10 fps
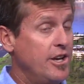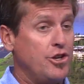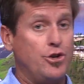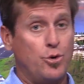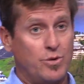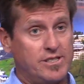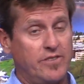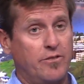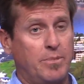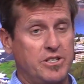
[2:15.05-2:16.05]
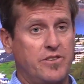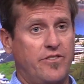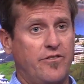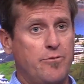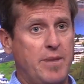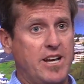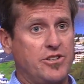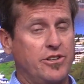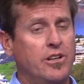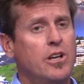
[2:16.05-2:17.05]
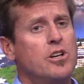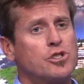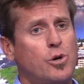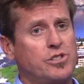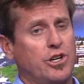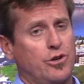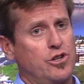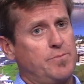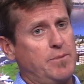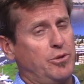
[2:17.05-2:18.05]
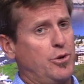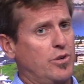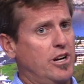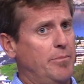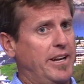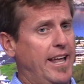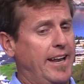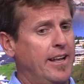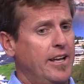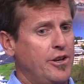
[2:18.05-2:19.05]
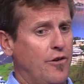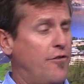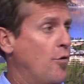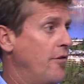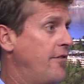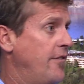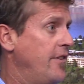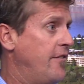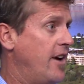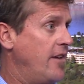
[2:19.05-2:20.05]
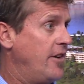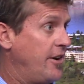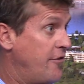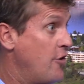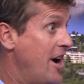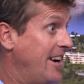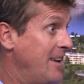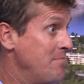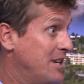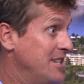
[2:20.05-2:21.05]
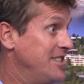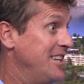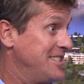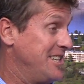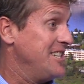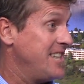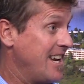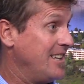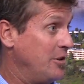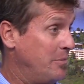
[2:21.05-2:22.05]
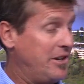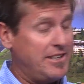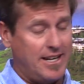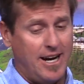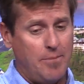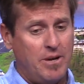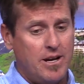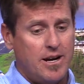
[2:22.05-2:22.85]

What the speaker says: You do receive a bunch of information. So I always encourage people, don't come in at 4:55 on a Friday, because it is going to take a little bit of time.